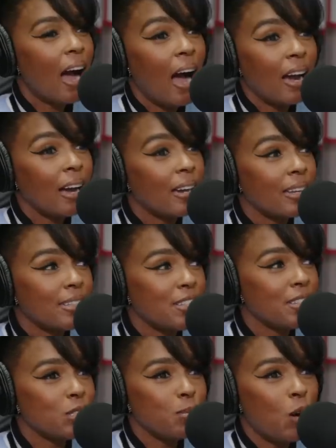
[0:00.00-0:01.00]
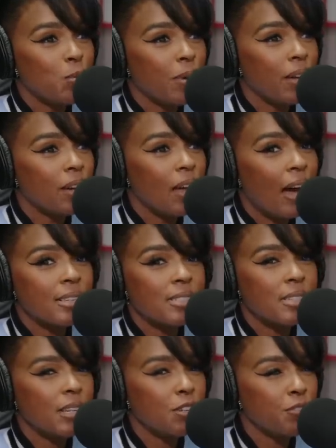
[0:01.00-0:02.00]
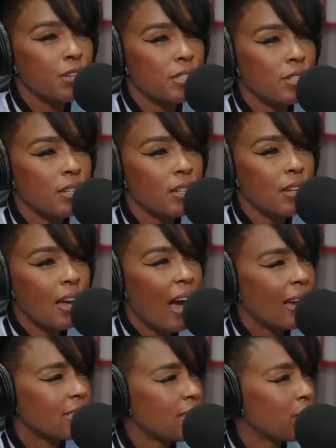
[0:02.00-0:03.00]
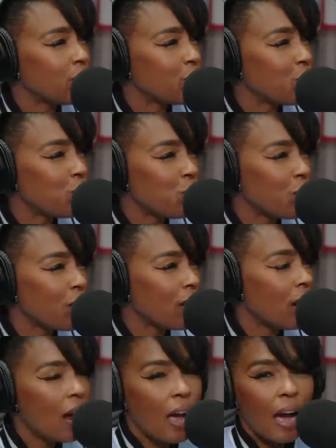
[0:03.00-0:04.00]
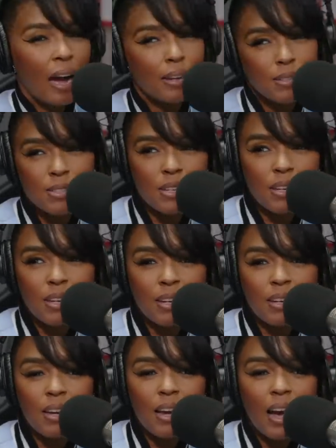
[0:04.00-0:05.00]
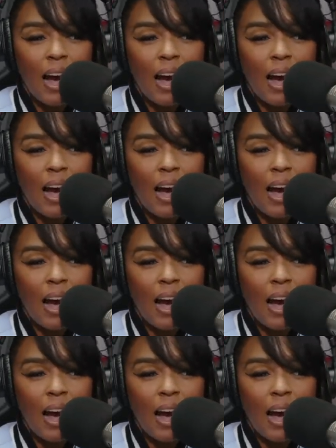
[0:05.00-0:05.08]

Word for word: I got to get to this moment. Amen. I see the vision. I see the tour. I see.